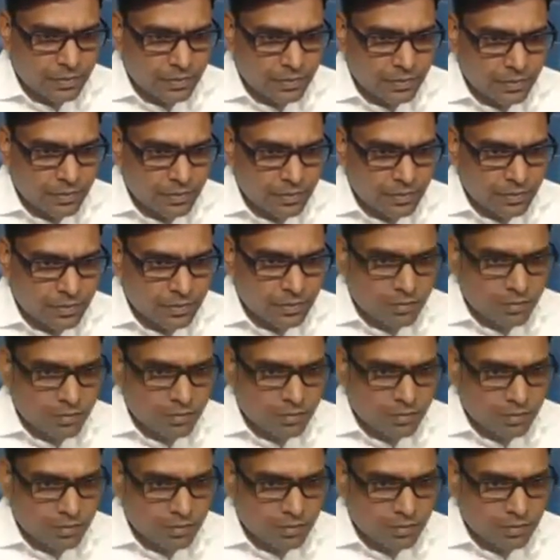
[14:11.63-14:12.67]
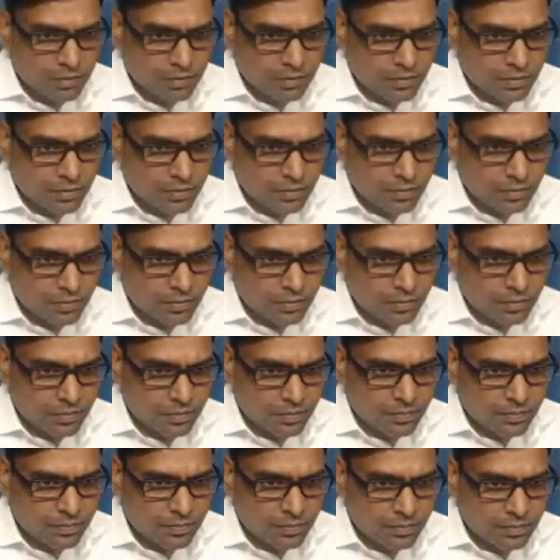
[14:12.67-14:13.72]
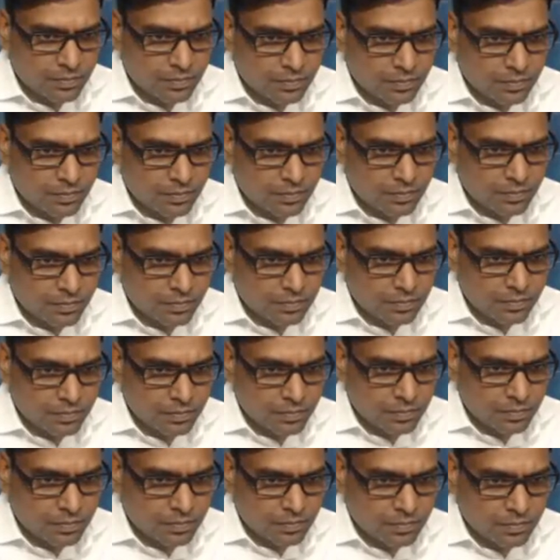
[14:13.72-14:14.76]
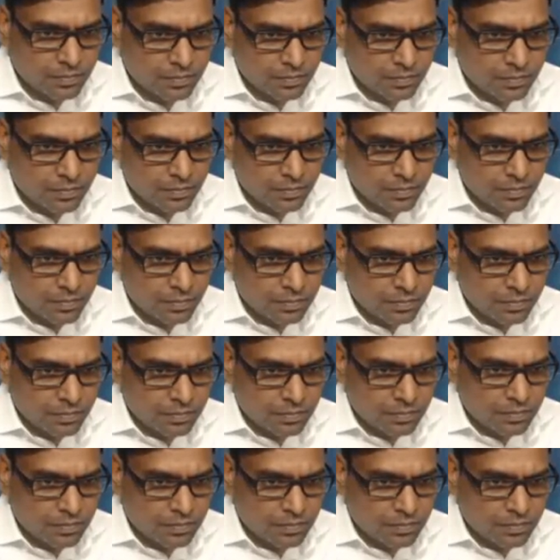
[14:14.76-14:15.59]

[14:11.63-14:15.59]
This person isn't speaking.